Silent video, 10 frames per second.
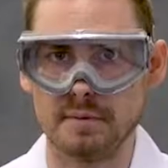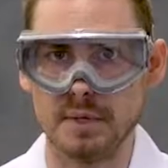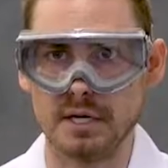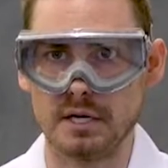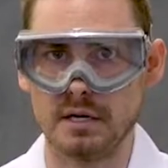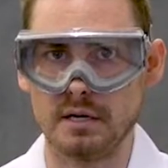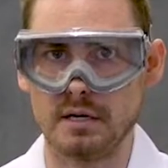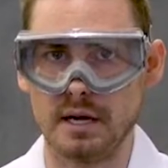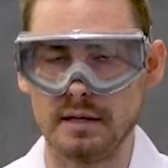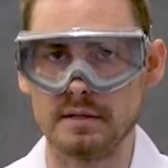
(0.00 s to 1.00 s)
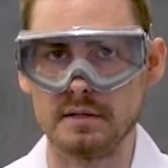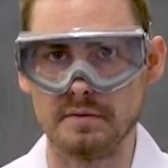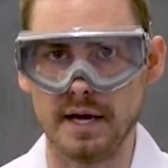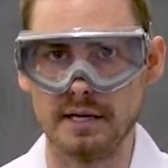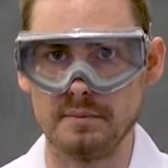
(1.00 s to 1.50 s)
the beaker, and then
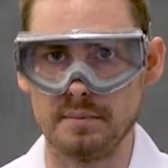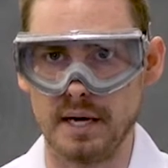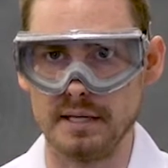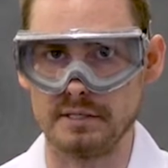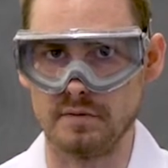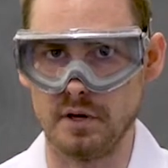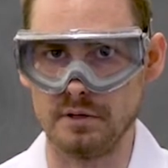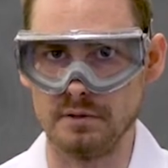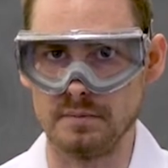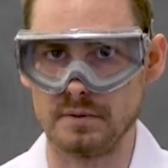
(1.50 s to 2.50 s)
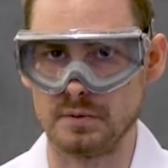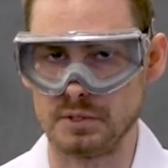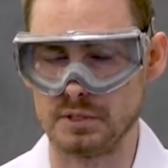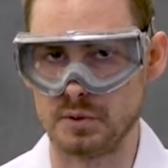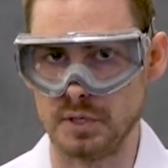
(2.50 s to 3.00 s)
divide it by its volume,
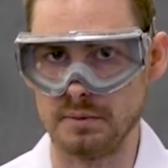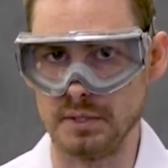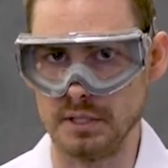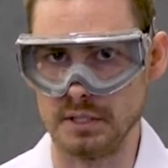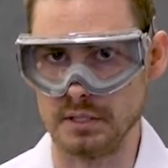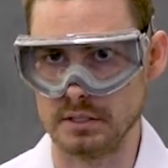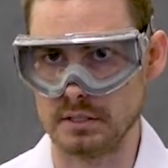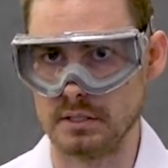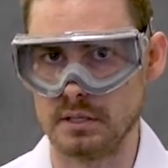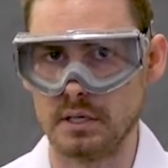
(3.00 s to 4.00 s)
which is 20 milliliters.